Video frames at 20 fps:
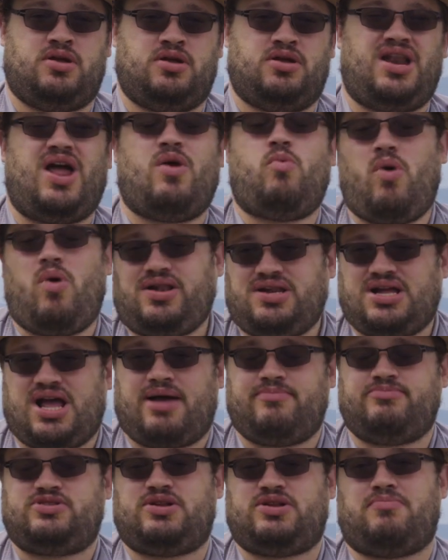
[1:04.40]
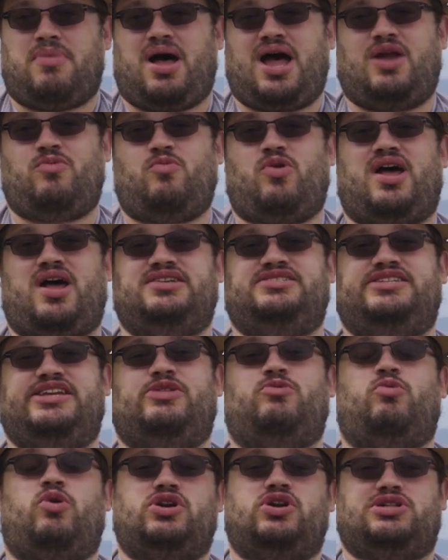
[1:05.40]
Now, what comes to mind when I say
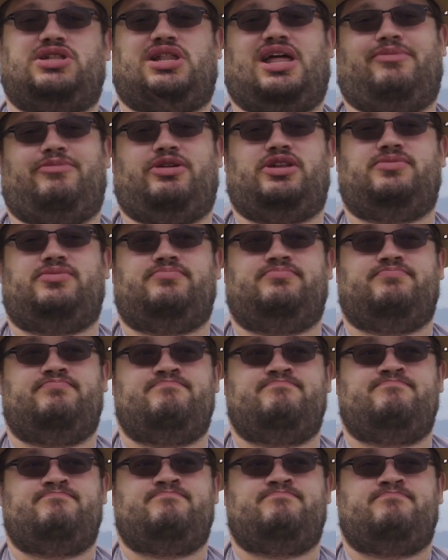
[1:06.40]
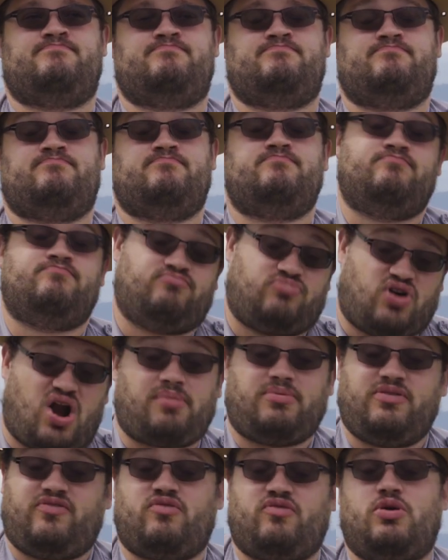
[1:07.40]
the word climate?
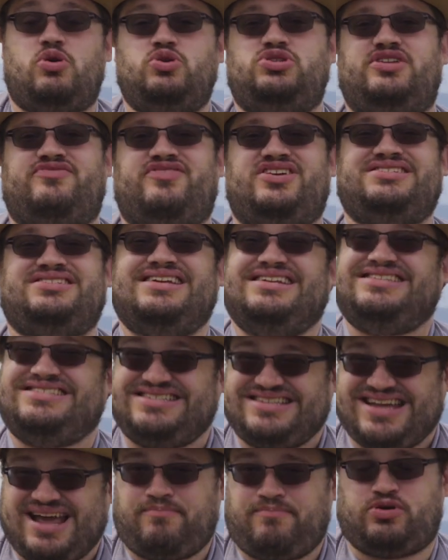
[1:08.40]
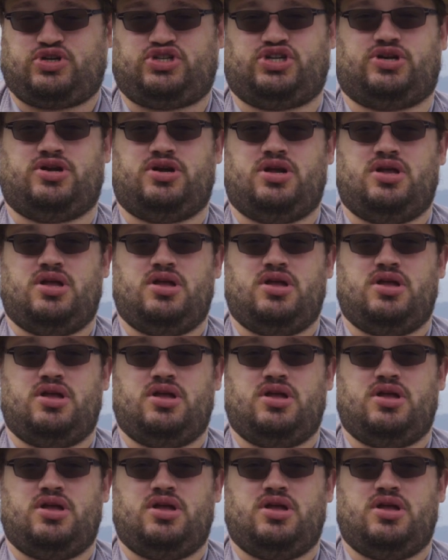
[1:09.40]
Probably for most of us, it's temperature.